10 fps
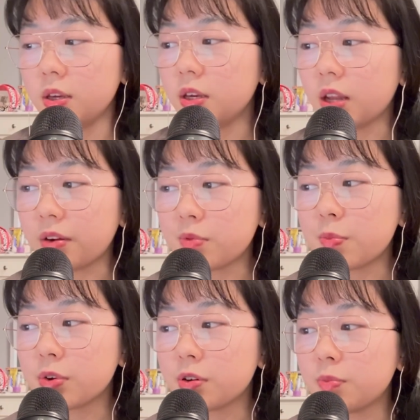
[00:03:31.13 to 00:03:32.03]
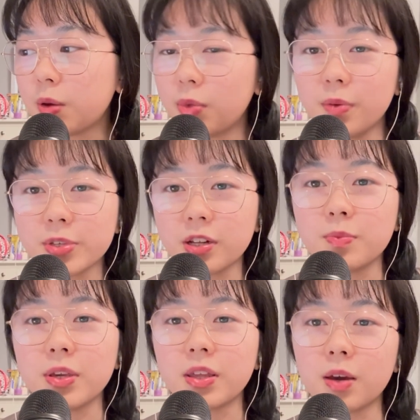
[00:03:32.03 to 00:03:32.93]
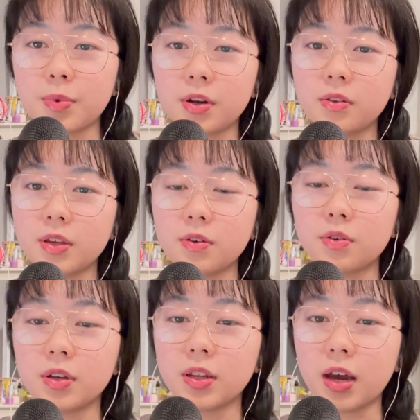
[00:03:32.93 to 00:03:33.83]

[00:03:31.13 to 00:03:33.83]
and i remember my mom telling me that apparently when